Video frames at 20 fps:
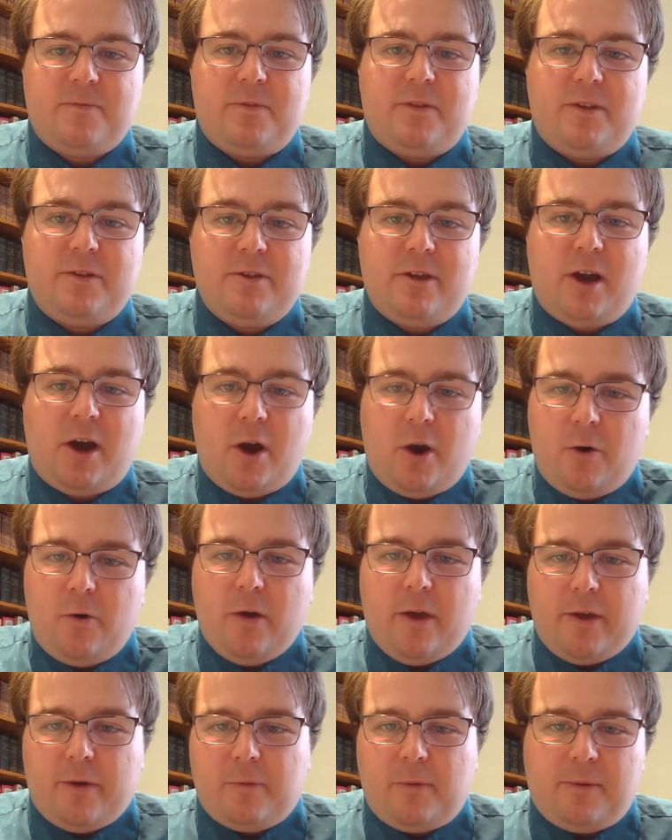
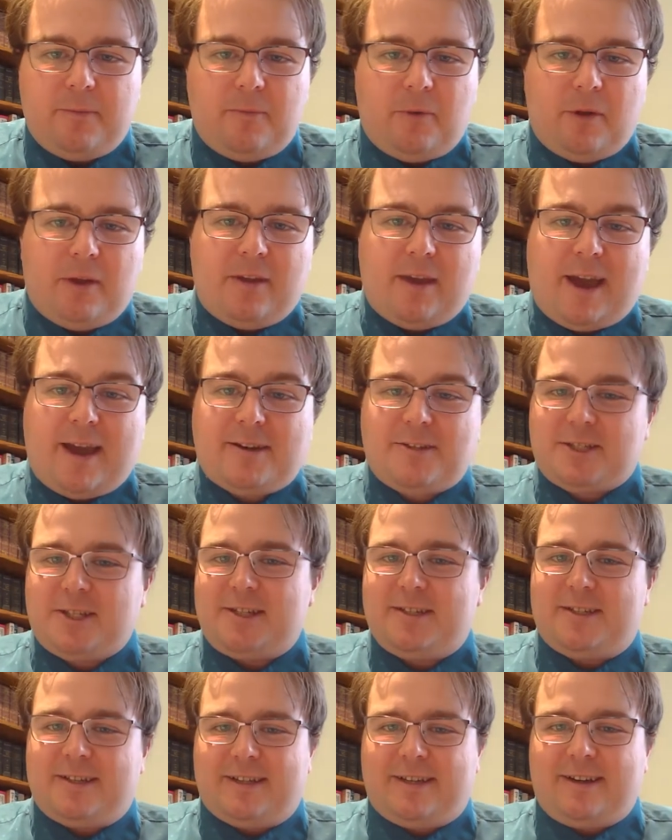know when we actually
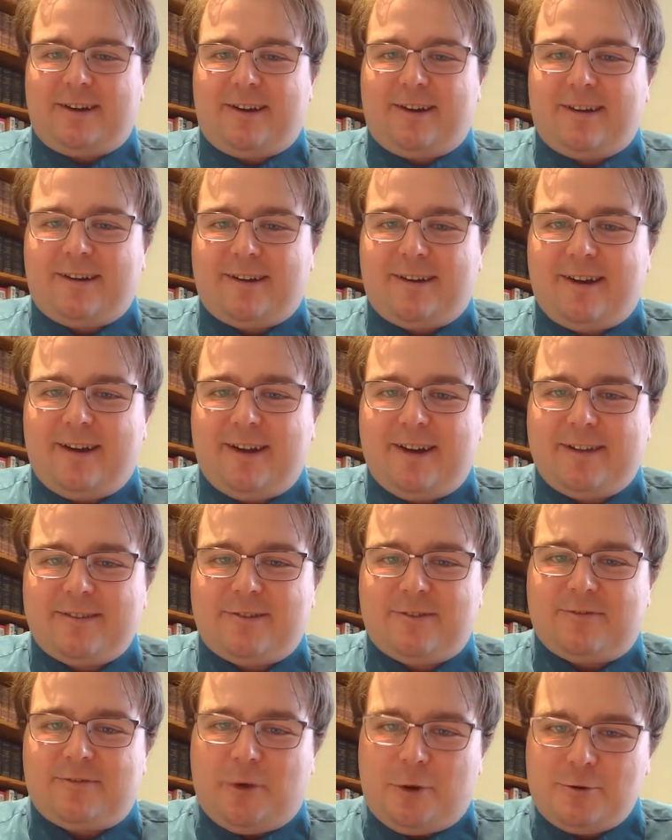did our
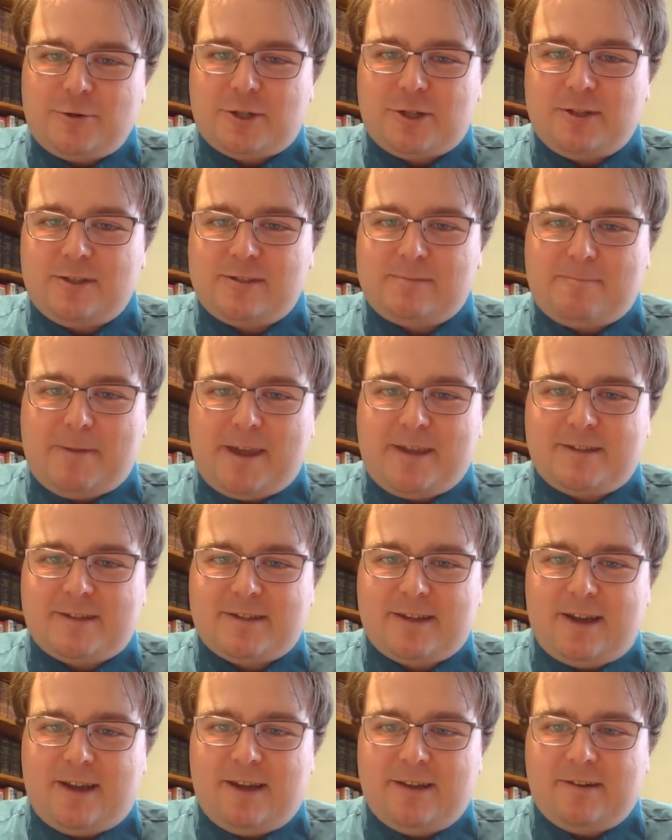devotions
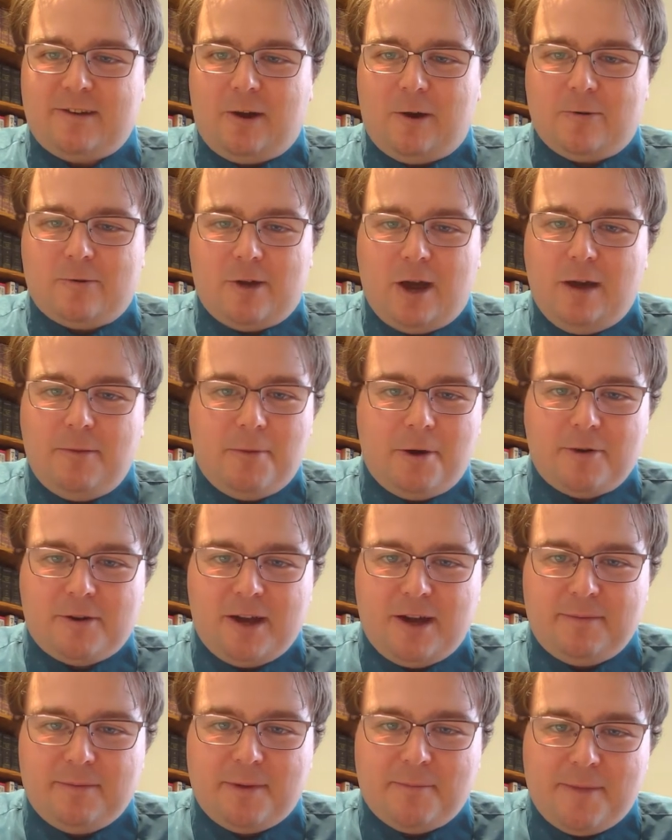based on O Come, O
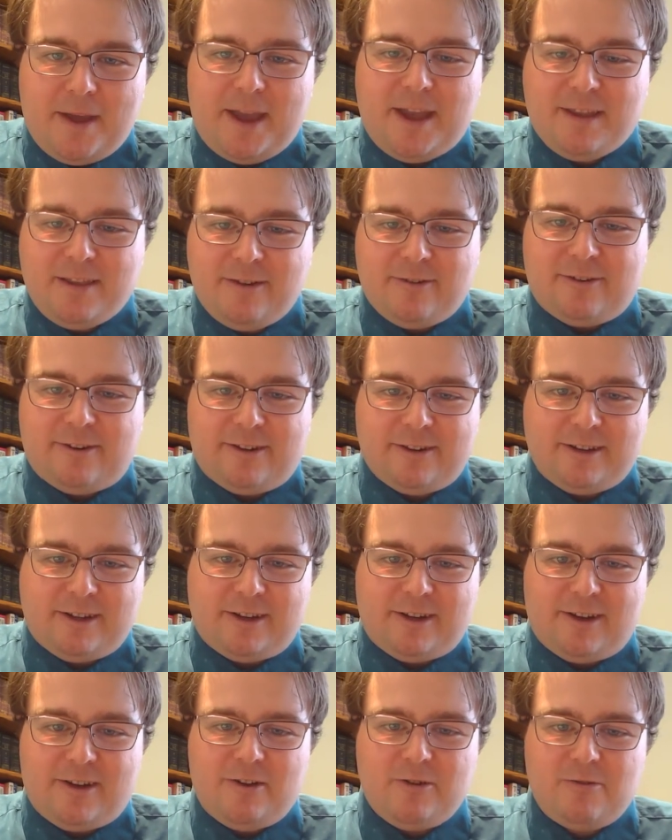Come, Emmanuel, you
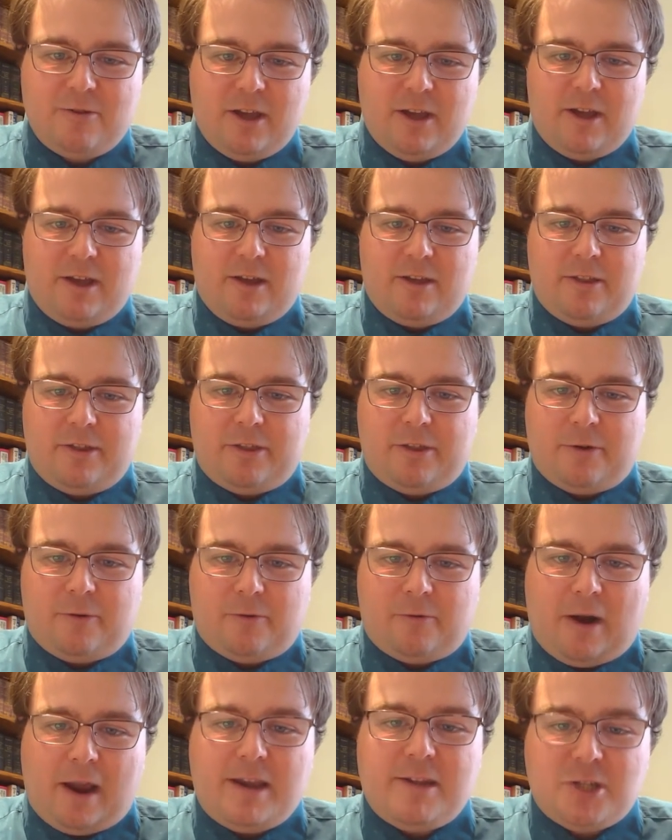know, the
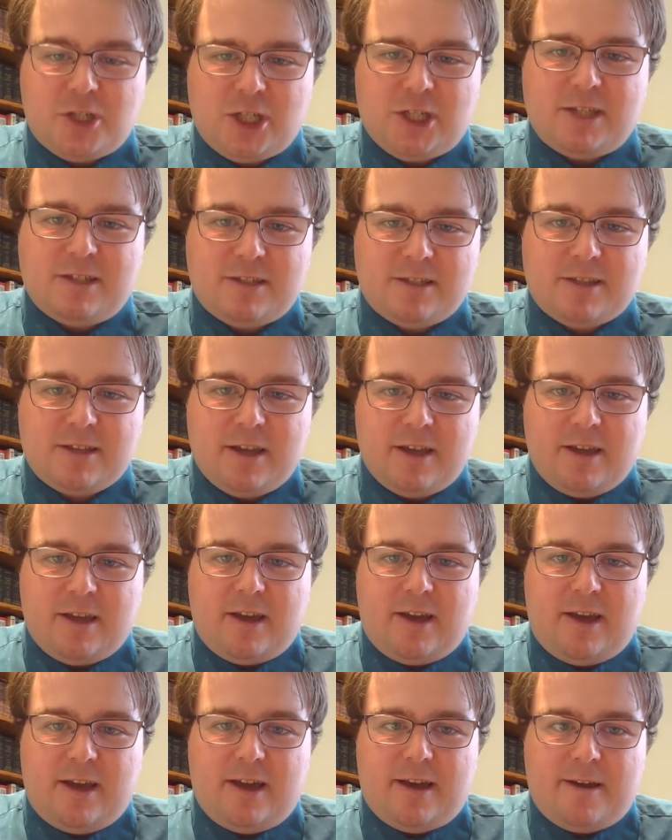righteous
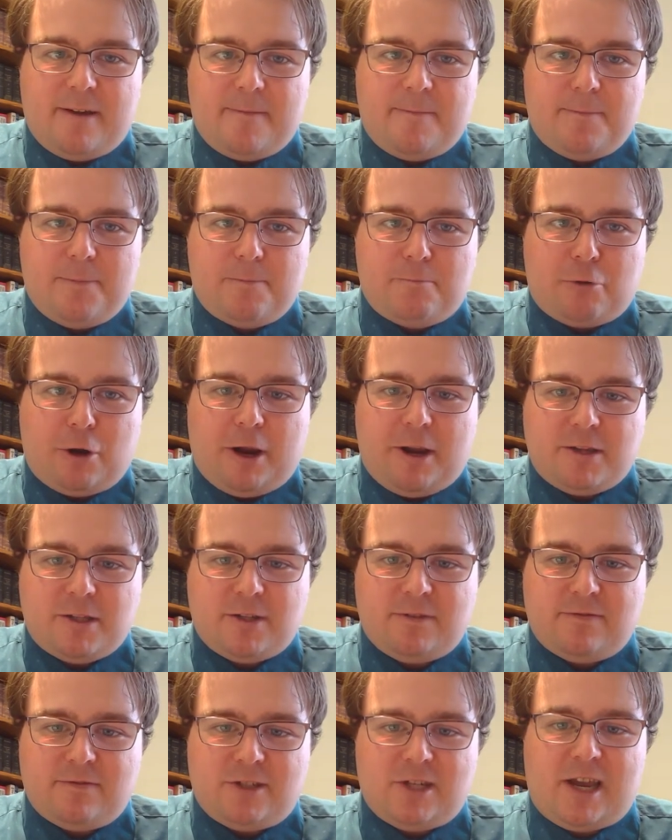branch
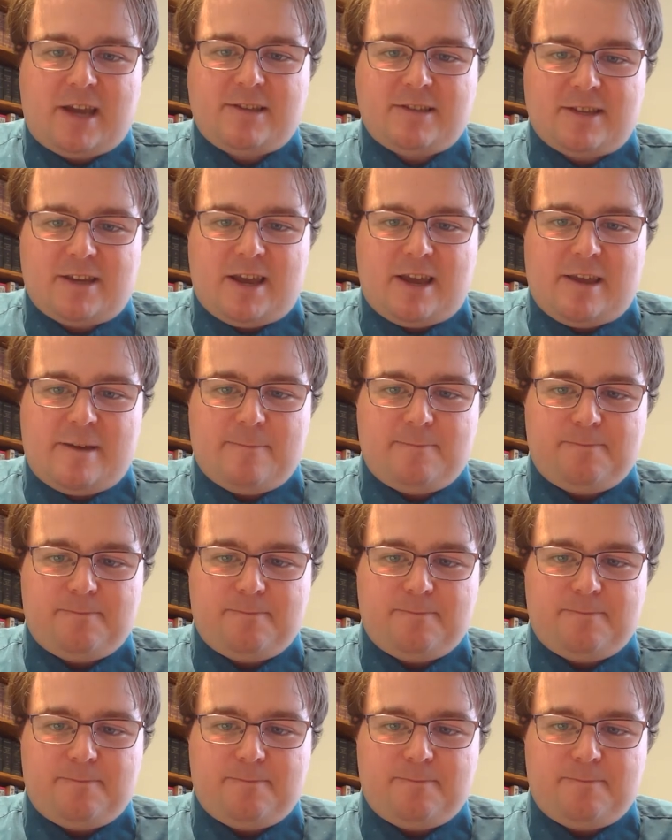of Jesse,